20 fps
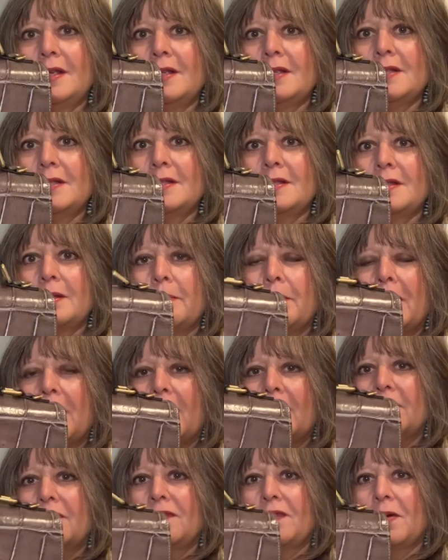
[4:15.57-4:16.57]
is a
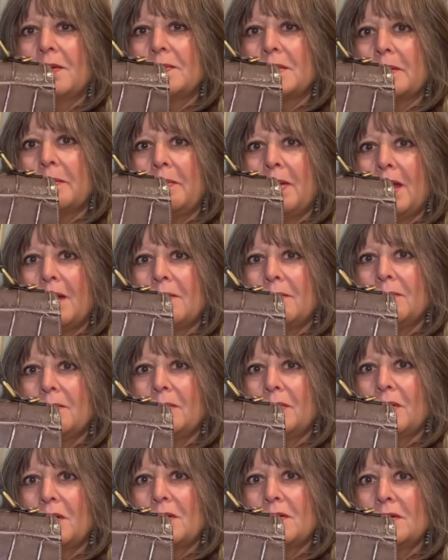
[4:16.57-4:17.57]
bag from the
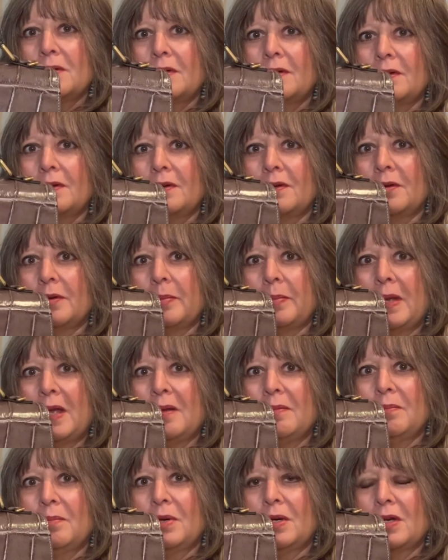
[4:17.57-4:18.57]
Pembroke,
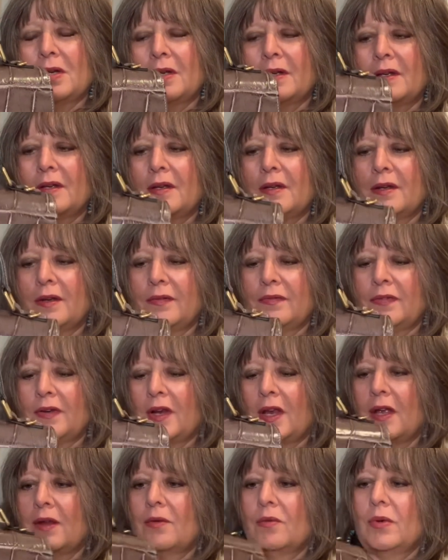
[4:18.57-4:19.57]
I
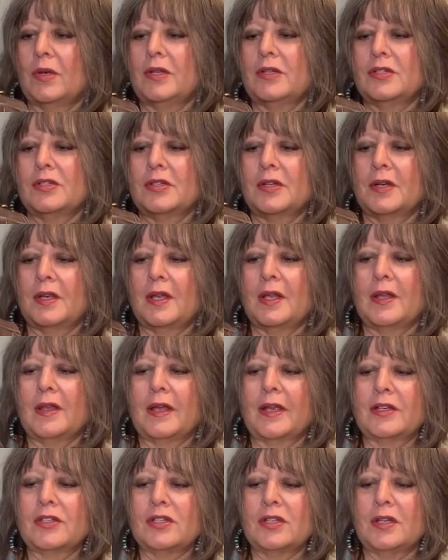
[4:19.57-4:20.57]
forget which
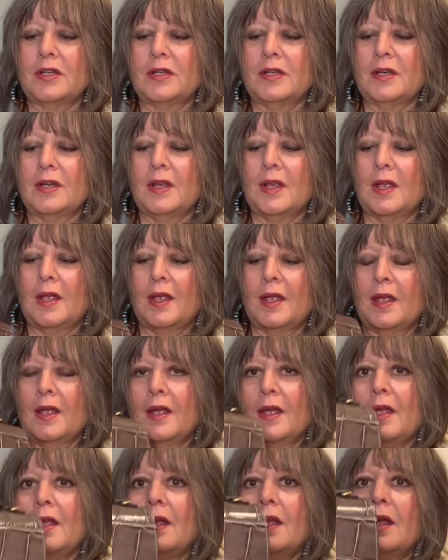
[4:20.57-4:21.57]
collection.
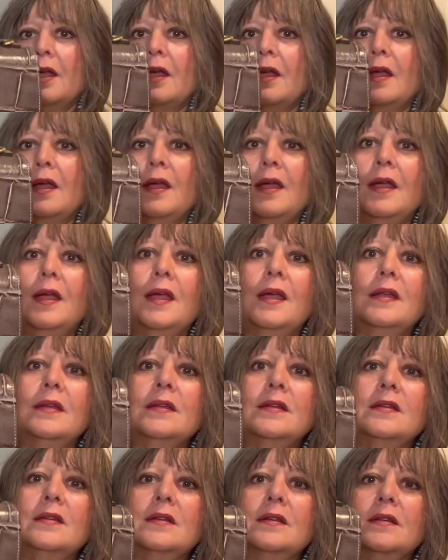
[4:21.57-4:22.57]

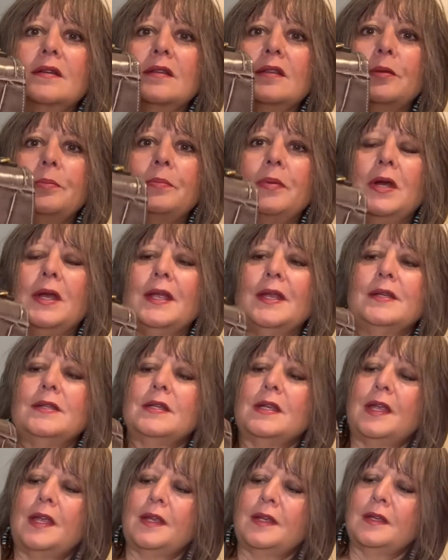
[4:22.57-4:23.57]
And the
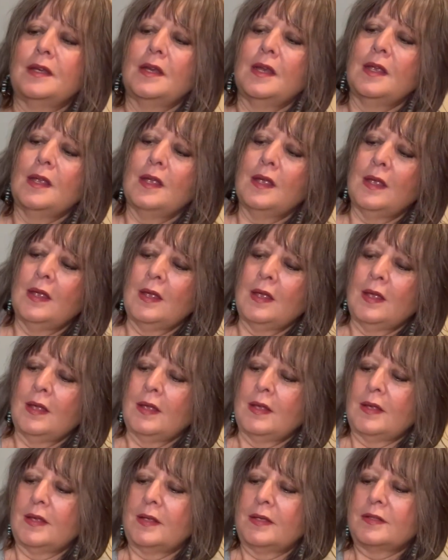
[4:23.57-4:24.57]
branding
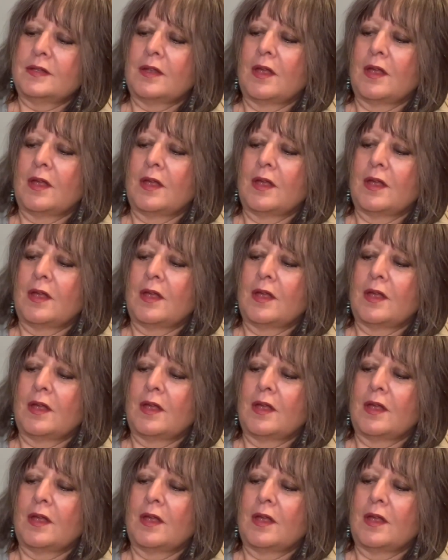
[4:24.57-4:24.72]
is